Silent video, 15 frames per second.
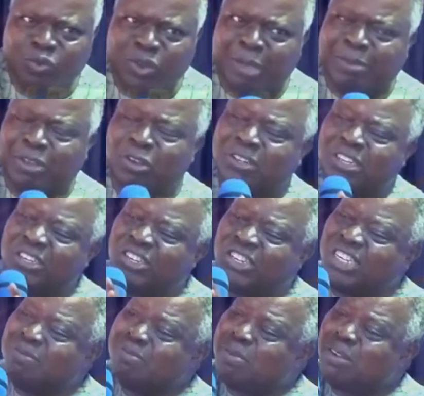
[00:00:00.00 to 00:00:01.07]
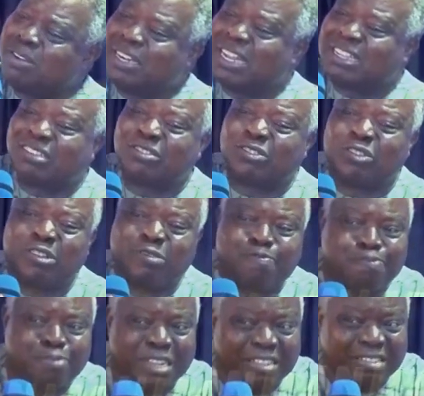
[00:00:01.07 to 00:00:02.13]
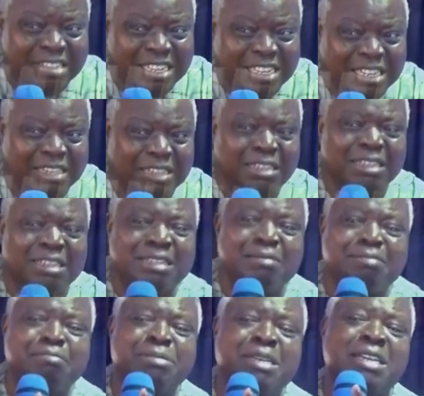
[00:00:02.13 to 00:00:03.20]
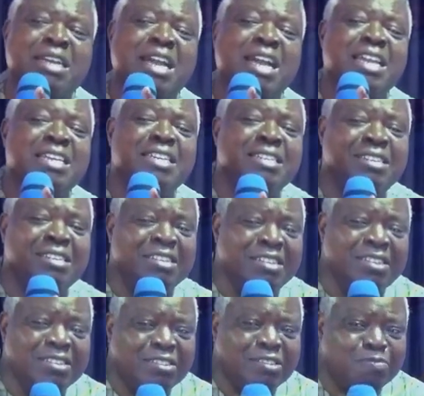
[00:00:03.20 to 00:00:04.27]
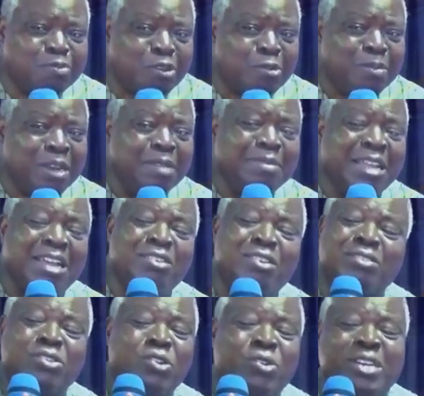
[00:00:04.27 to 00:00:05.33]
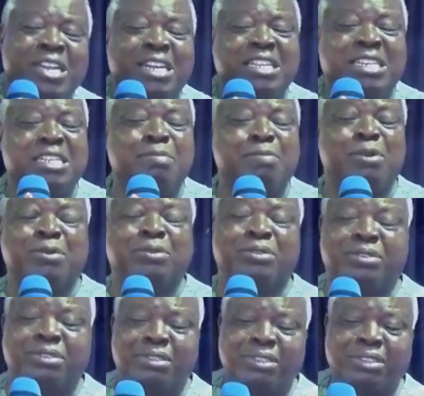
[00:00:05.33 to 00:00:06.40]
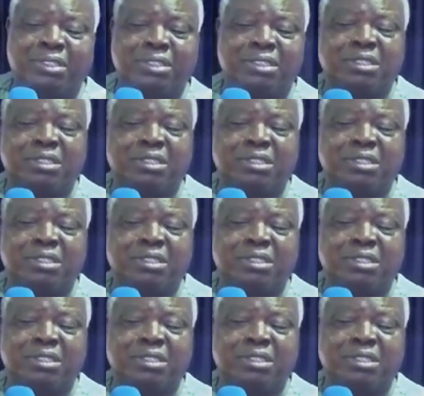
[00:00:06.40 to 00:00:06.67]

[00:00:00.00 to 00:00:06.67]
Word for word: Why? Because the demon that is operating behind these problems, they are not ordinary demons.